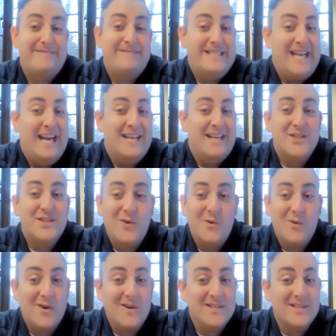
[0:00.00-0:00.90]
Test
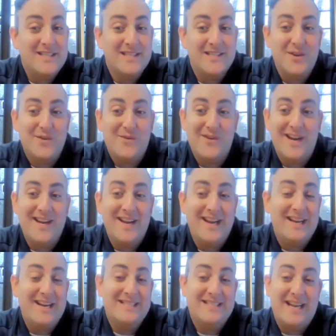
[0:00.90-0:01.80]
scores is a
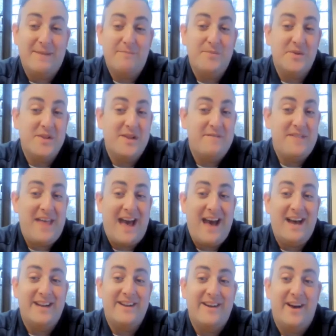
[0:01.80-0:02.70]
great example of
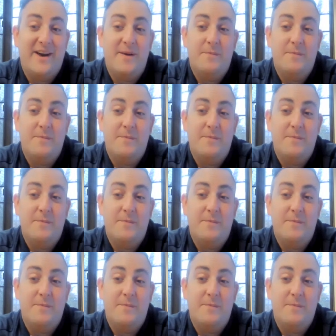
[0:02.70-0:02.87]
that.